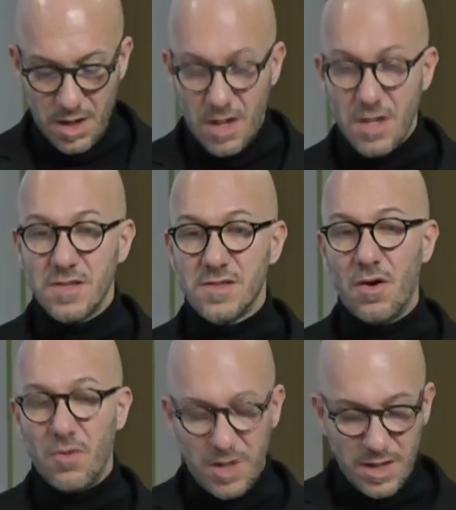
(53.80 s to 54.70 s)

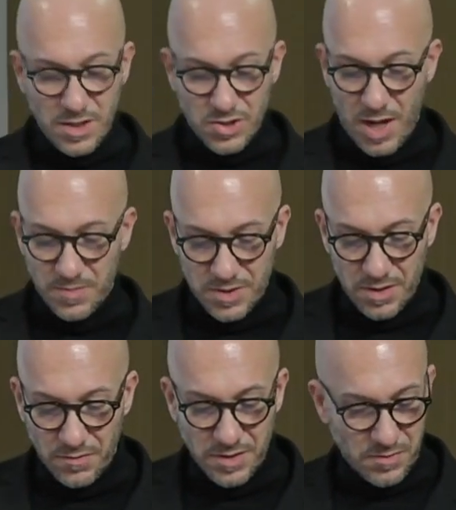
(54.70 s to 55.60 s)
So each chapter
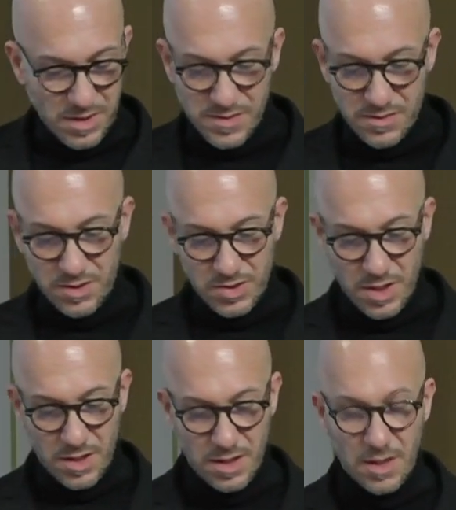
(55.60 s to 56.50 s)
of the research
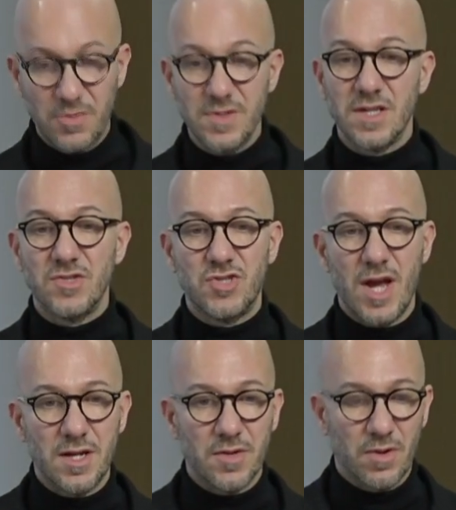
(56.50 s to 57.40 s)
includes a
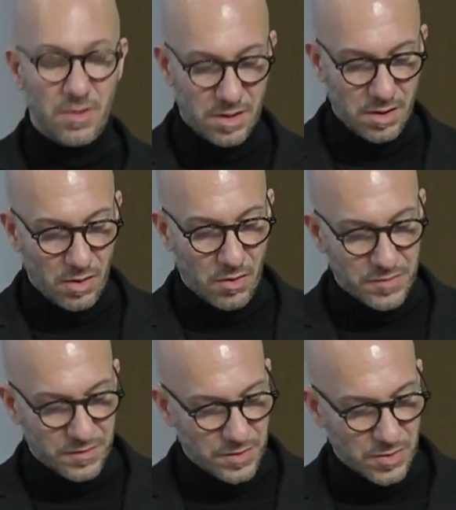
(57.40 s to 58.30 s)
general
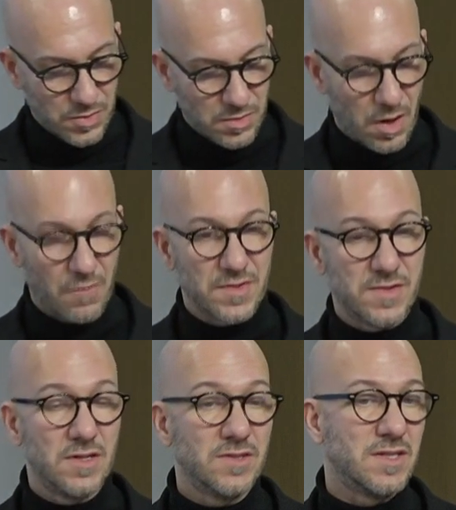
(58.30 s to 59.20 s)
overview of a
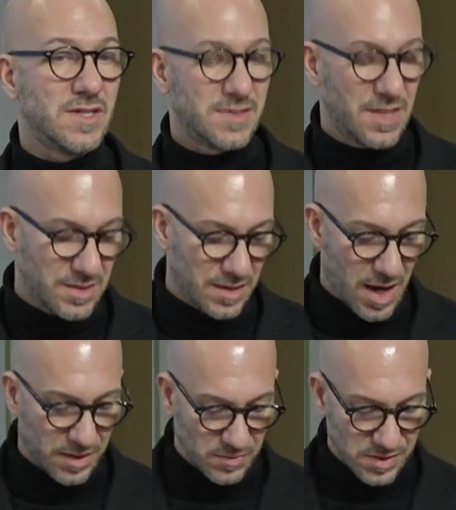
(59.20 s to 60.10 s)
certain aesthetic
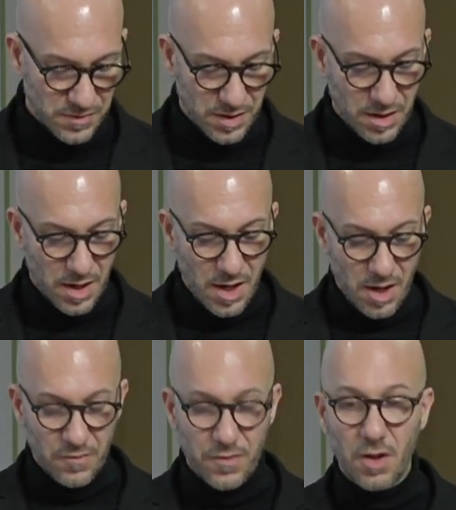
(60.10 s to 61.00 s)
atmosphere,
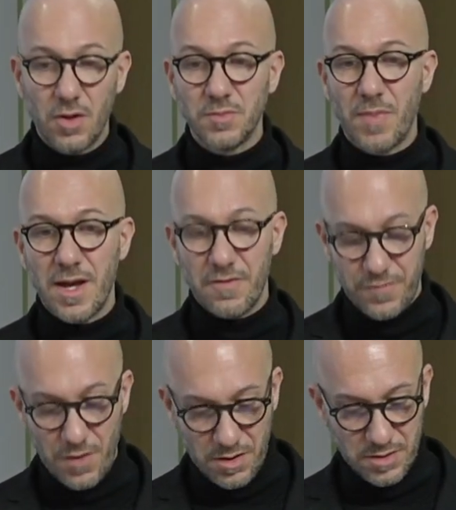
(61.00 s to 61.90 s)
followed by a
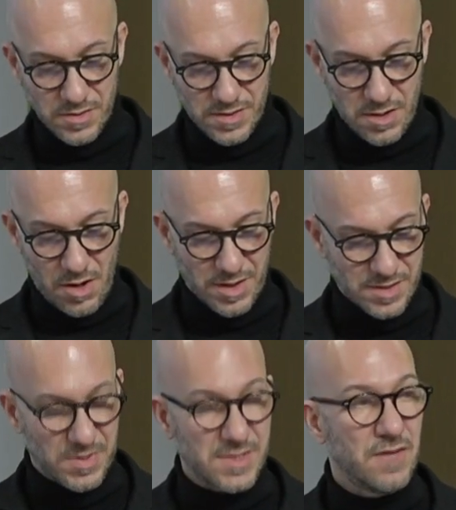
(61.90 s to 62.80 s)
focus on a
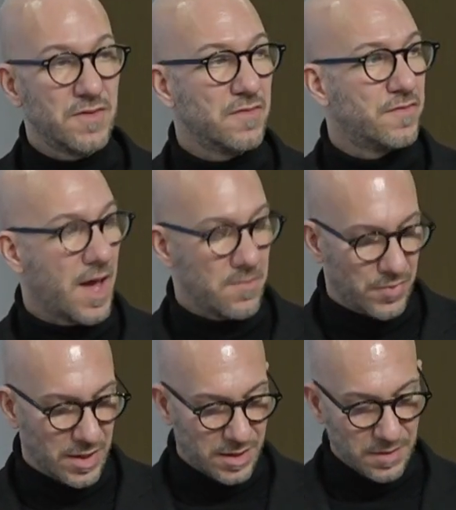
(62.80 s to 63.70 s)
specific
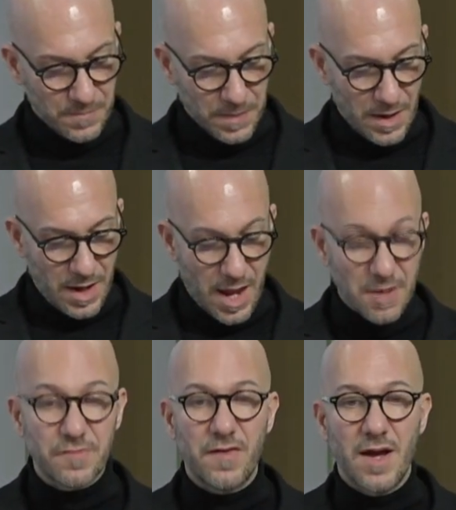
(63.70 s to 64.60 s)
fabric, and
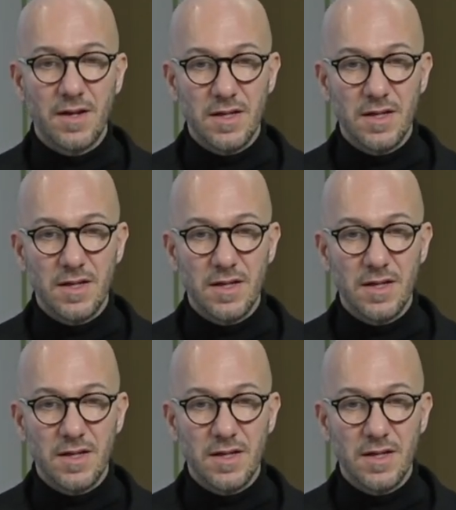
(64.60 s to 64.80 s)
finally,